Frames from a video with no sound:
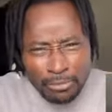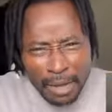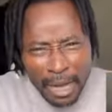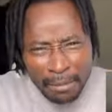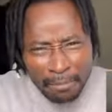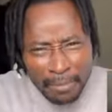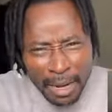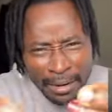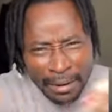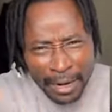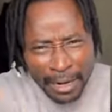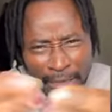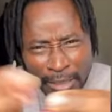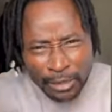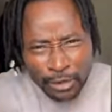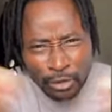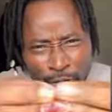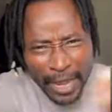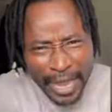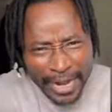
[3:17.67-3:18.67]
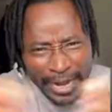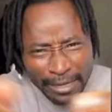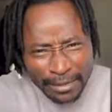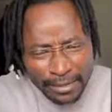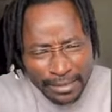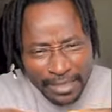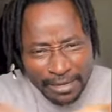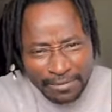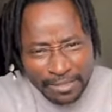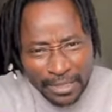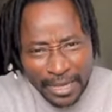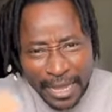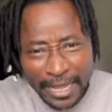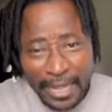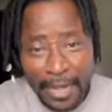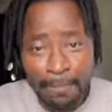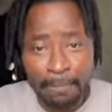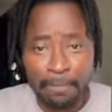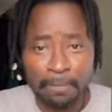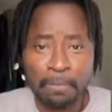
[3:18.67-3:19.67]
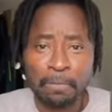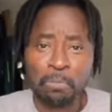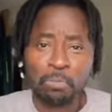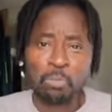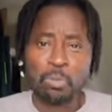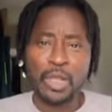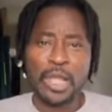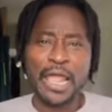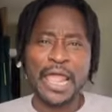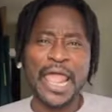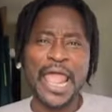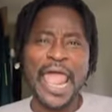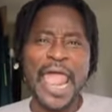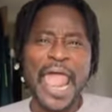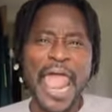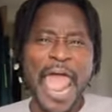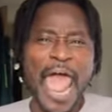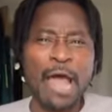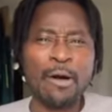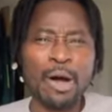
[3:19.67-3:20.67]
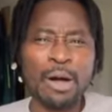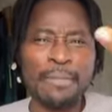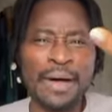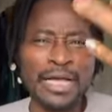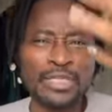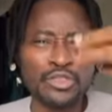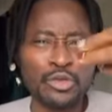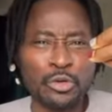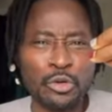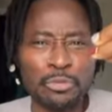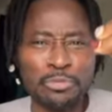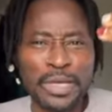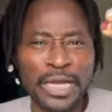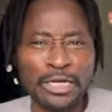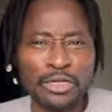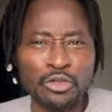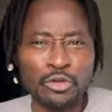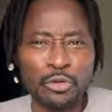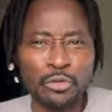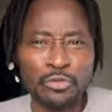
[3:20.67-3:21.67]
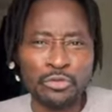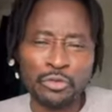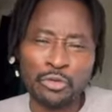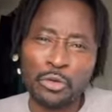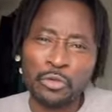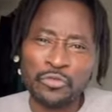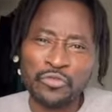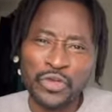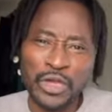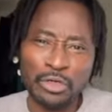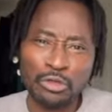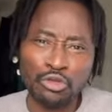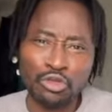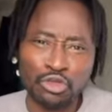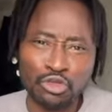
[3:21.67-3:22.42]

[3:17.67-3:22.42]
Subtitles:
you will not know peace. So, for as long as you people say, people like me will not know peace. Eyin